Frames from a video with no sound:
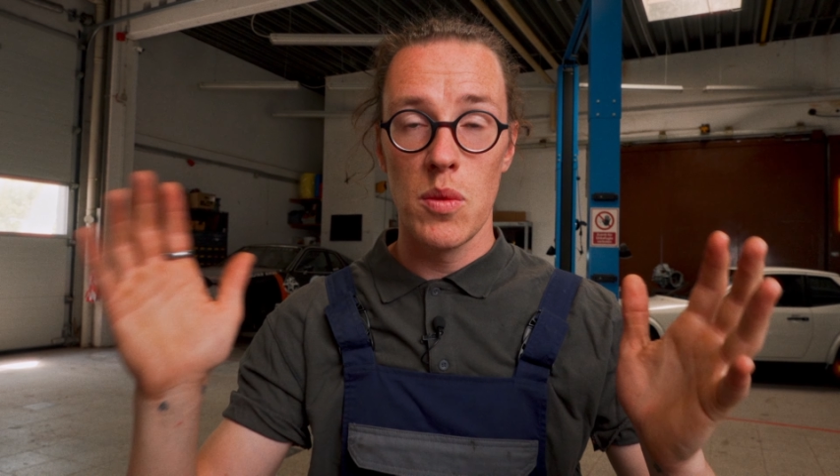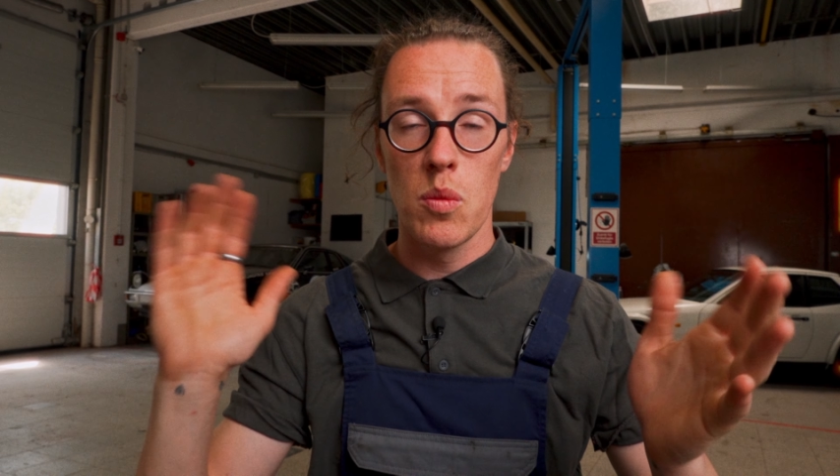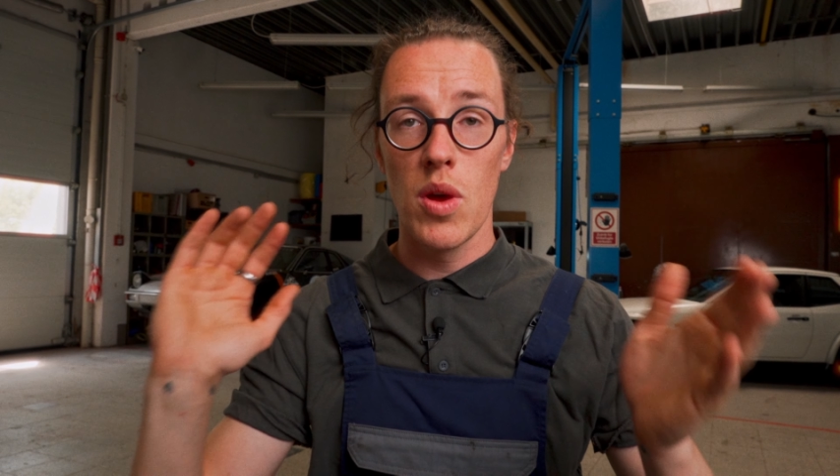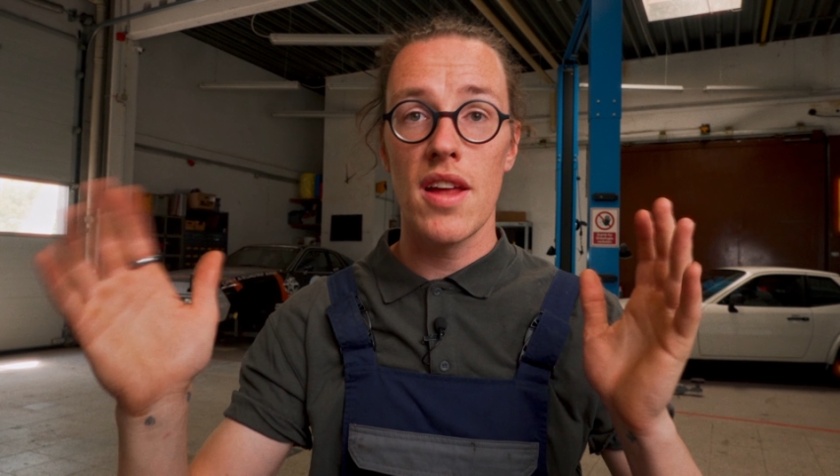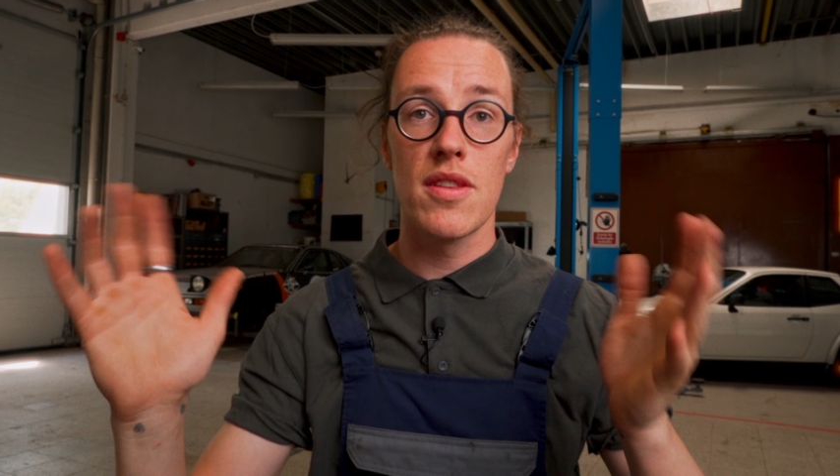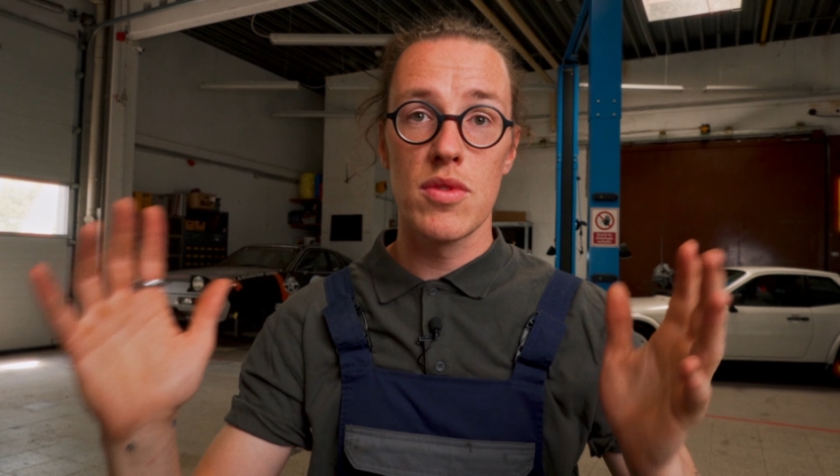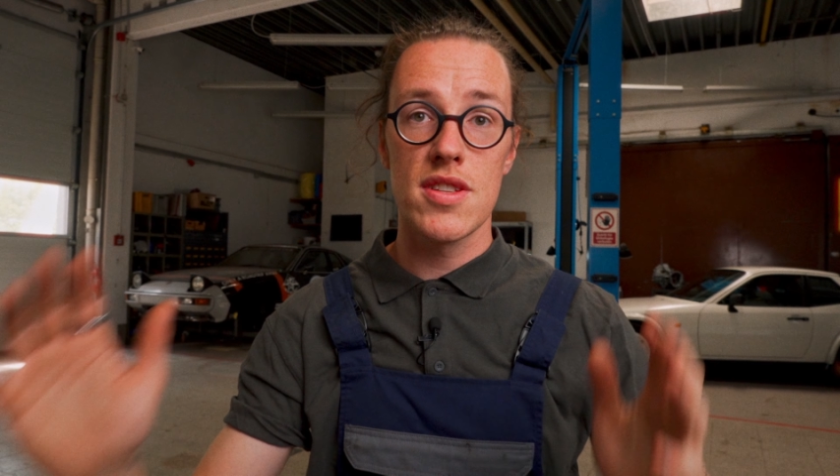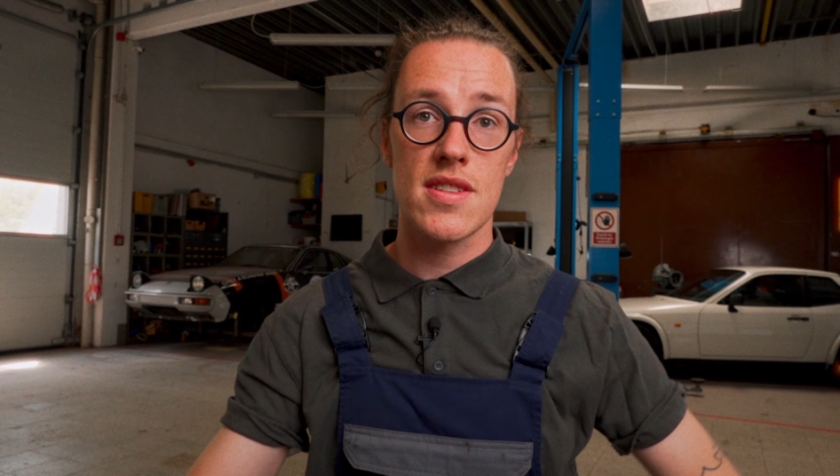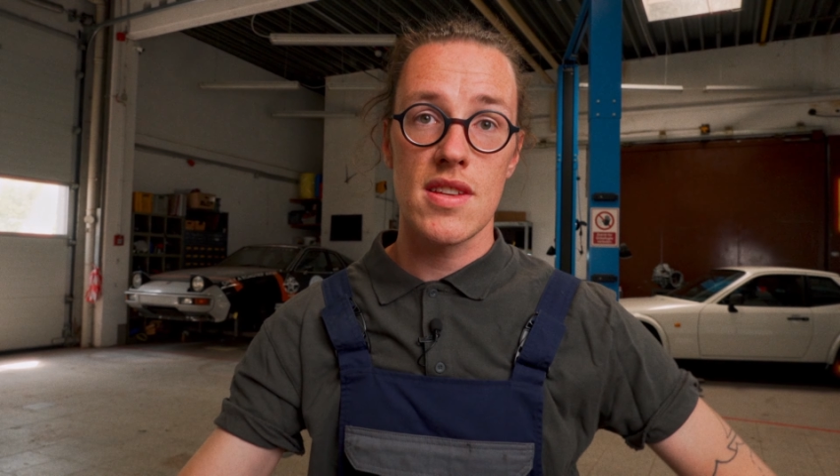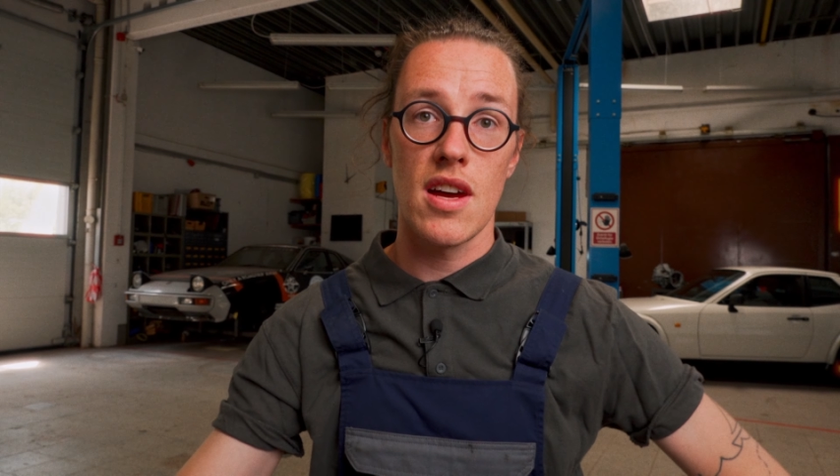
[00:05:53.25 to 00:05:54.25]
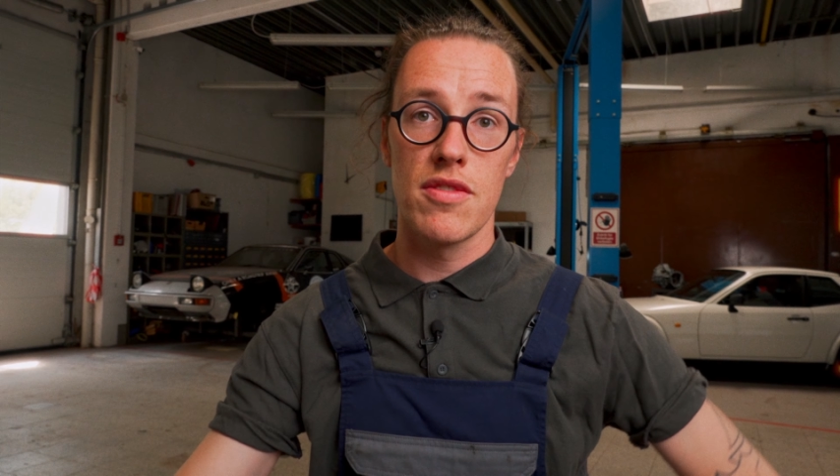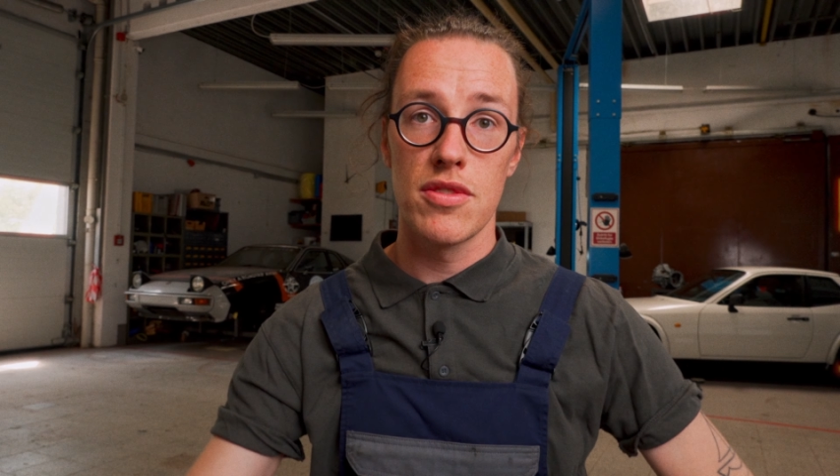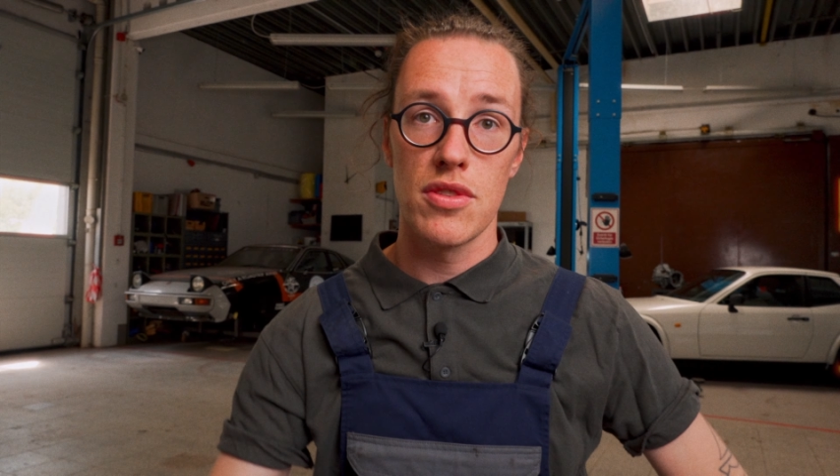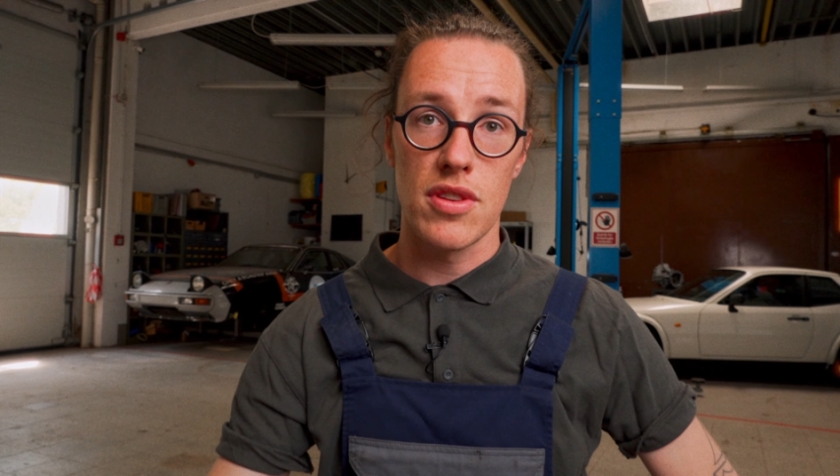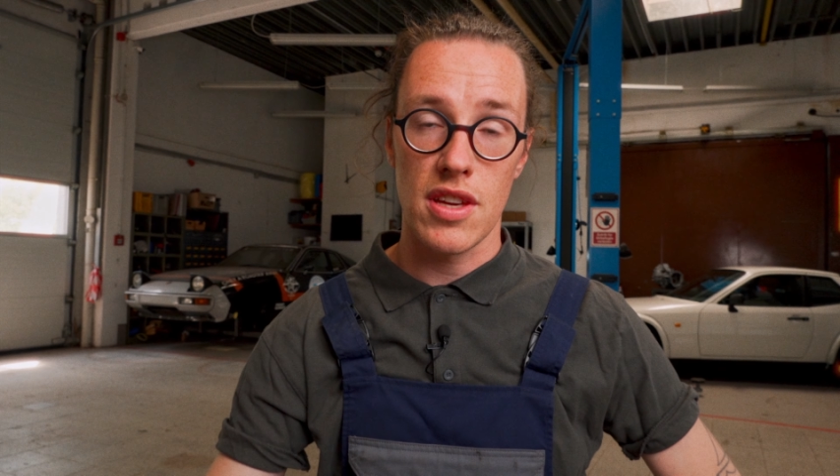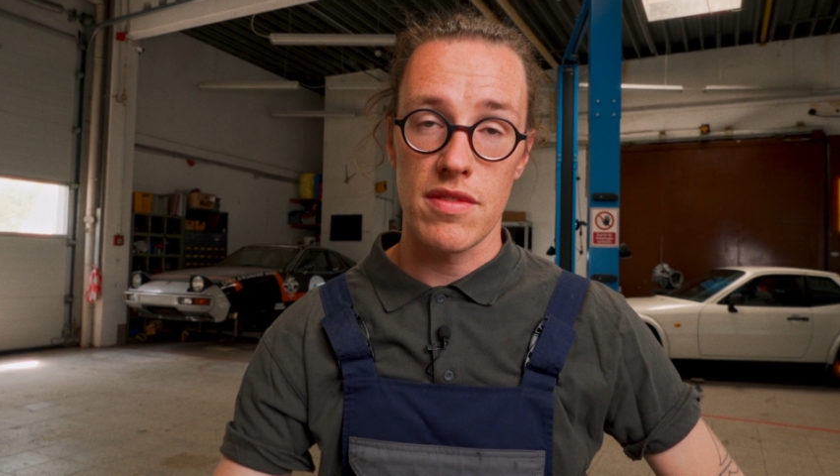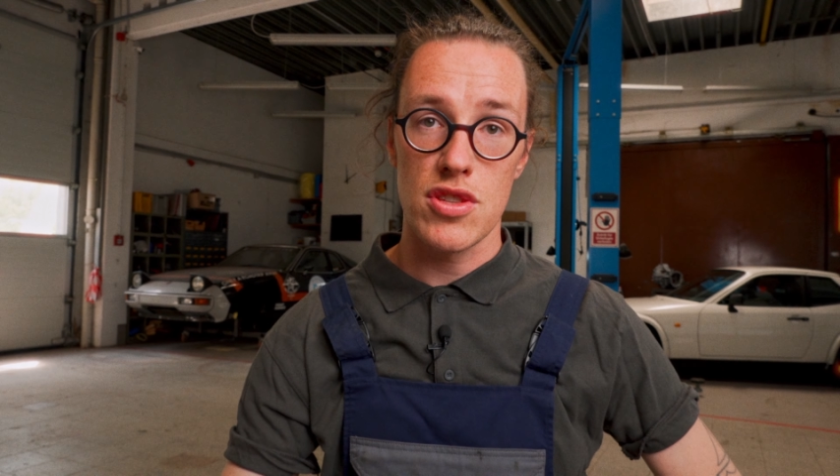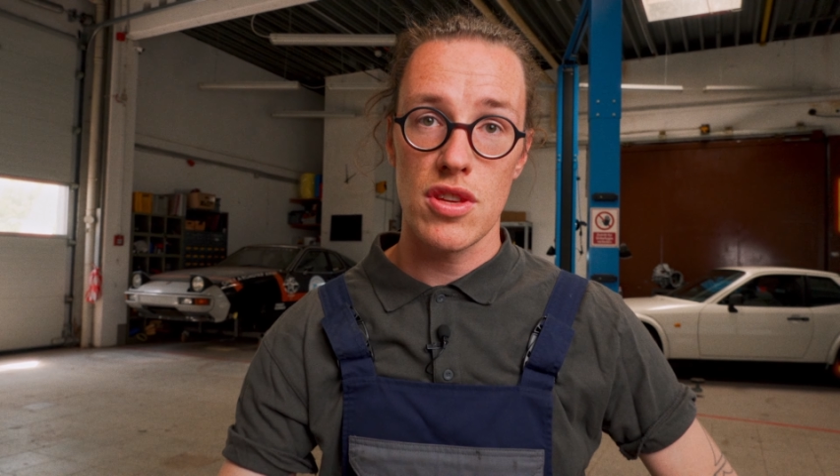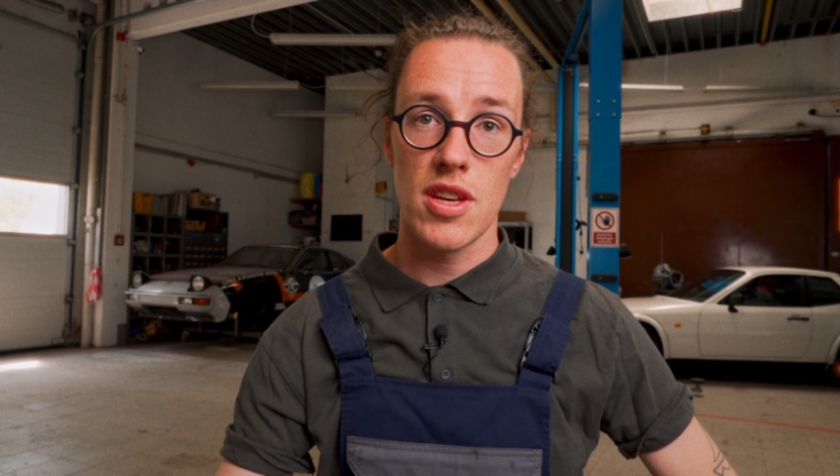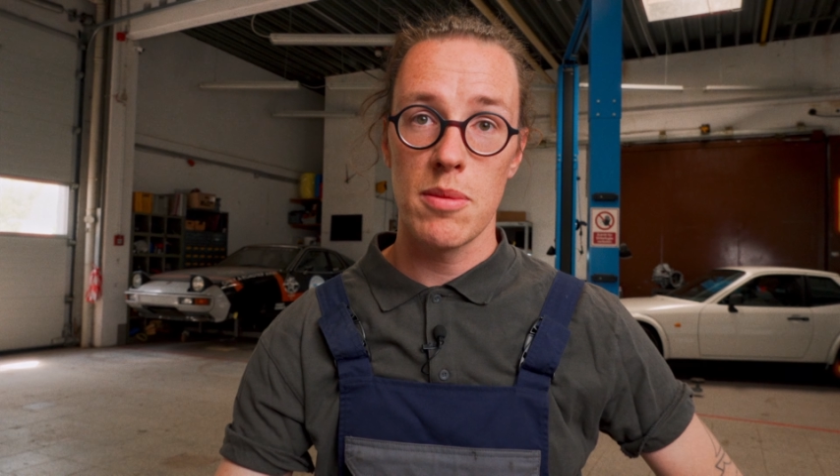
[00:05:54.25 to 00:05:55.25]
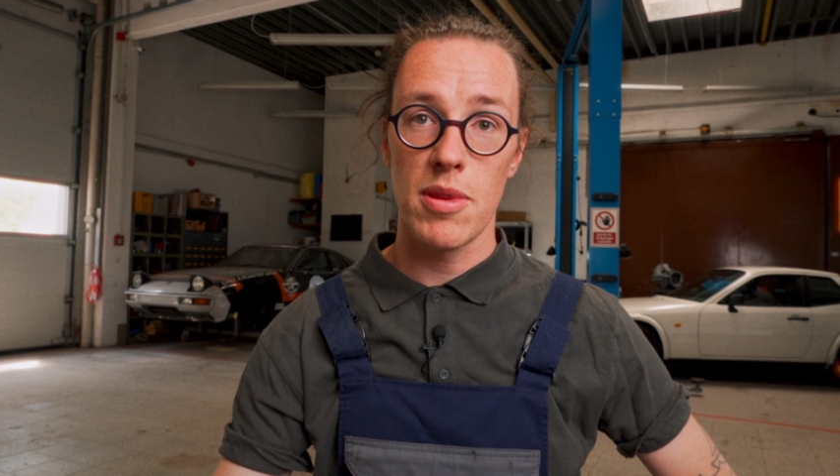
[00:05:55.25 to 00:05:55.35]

where the risks are for your given journey.